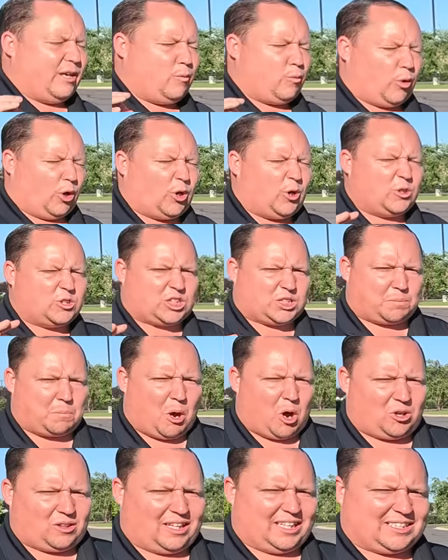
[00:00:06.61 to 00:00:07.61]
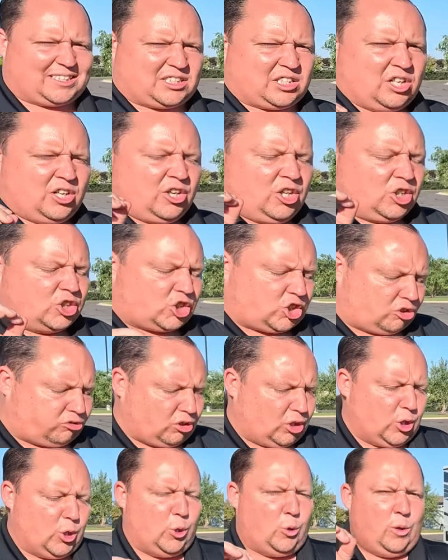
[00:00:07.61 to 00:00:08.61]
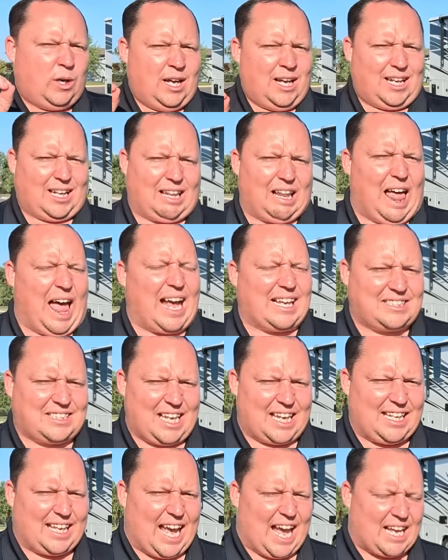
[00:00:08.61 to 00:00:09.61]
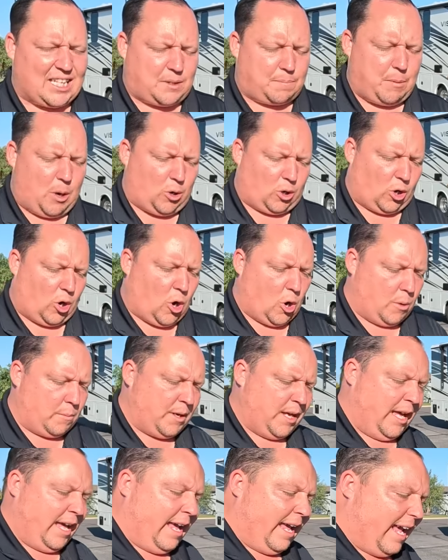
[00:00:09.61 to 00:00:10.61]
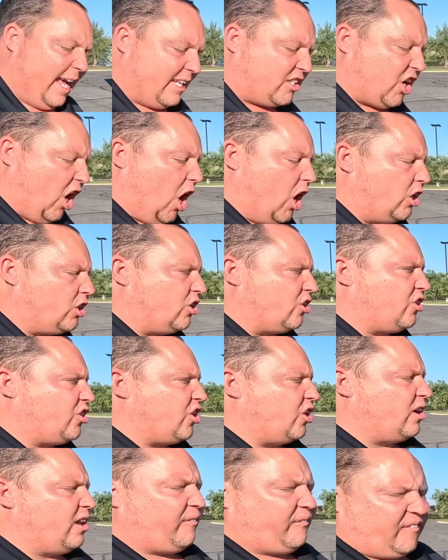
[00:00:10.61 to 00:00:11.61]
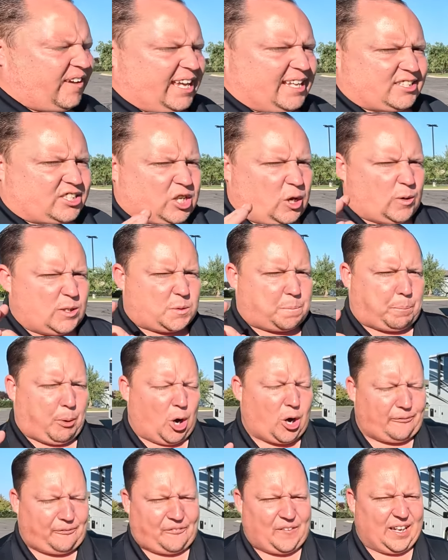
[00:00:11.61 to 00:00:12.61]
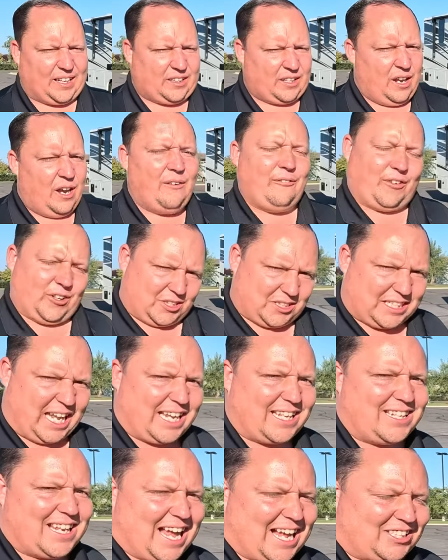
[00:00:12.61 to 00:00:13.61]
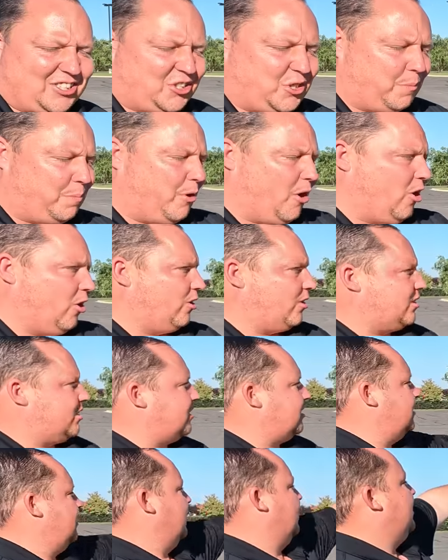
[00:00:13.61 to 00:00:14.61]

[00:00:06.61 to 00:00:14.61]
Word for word: the world's smallest true Class A gas motorhome. It's under 30 feet, so it's perfect for state and national parks.